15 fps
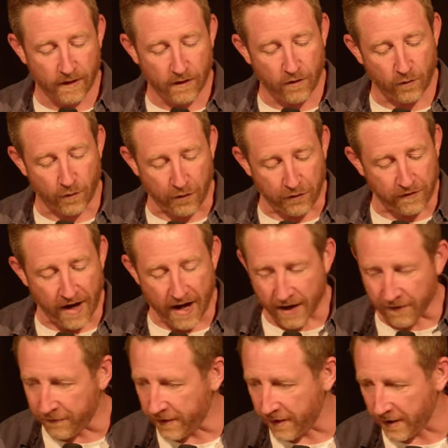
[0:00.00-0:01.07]
So at the start
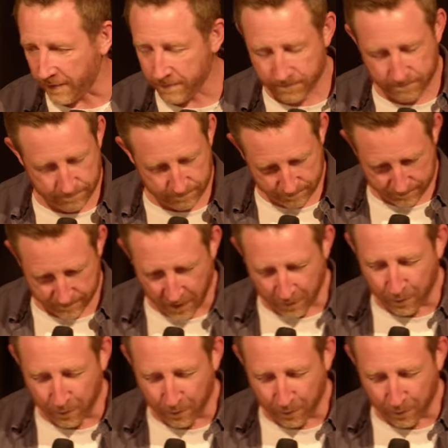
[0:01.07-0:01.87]
of this